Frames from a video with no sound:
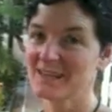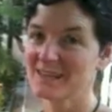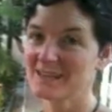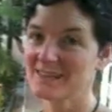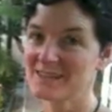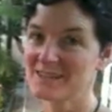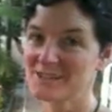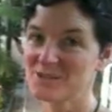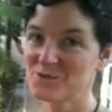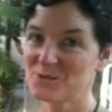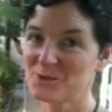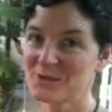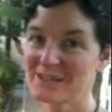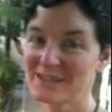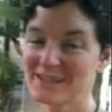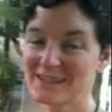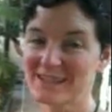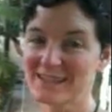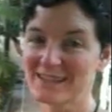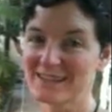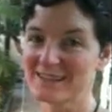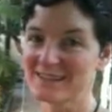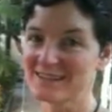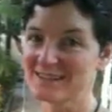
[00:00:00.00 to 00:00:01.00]
This one
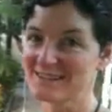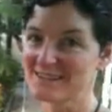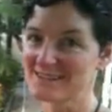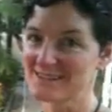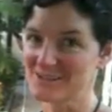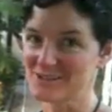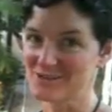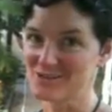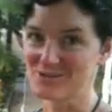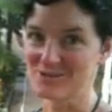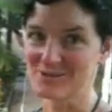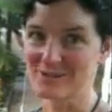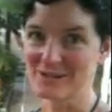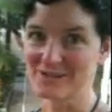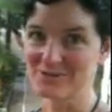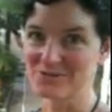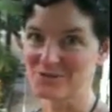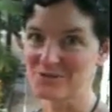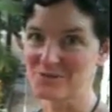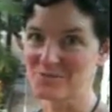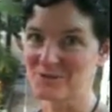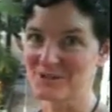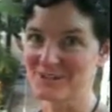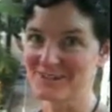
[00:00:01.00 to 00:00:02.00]
is a direct
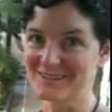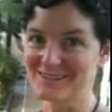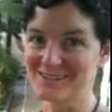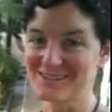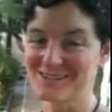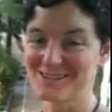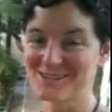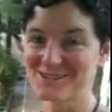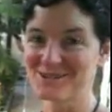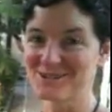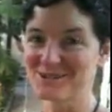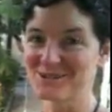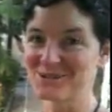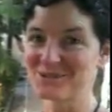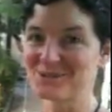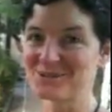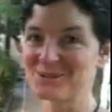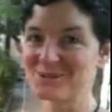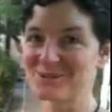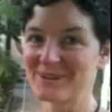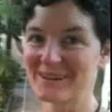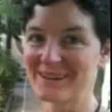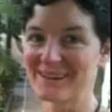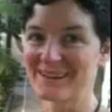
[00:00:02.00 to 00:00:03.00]
response
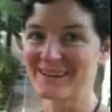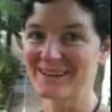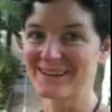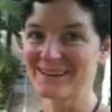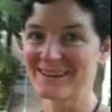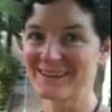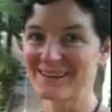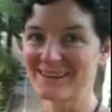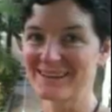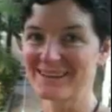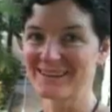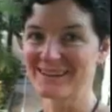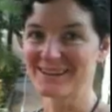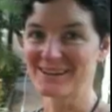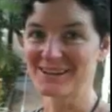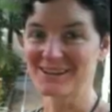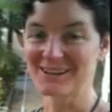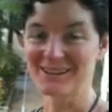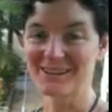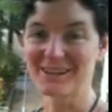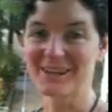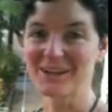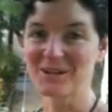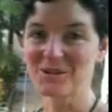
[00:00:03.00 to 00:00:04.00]
to a
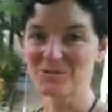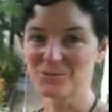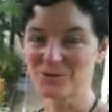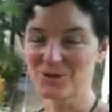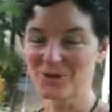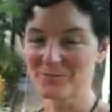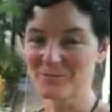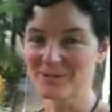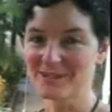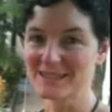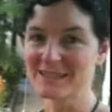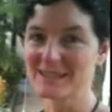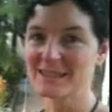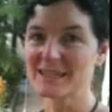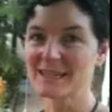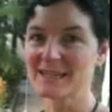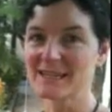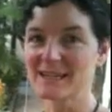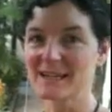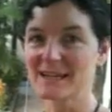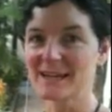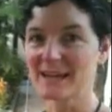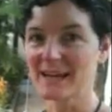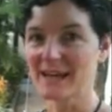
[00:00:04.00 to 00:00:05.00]
client appointment
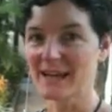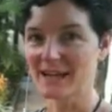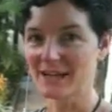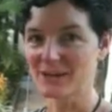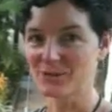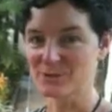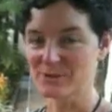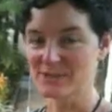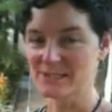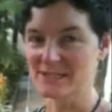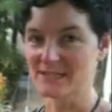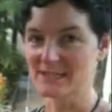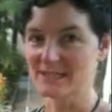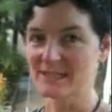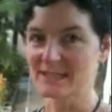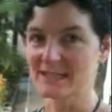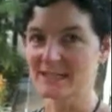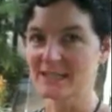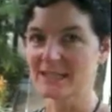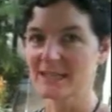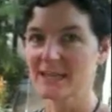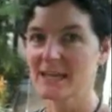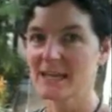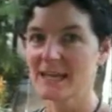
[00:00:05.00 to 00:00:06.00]
that I had recently.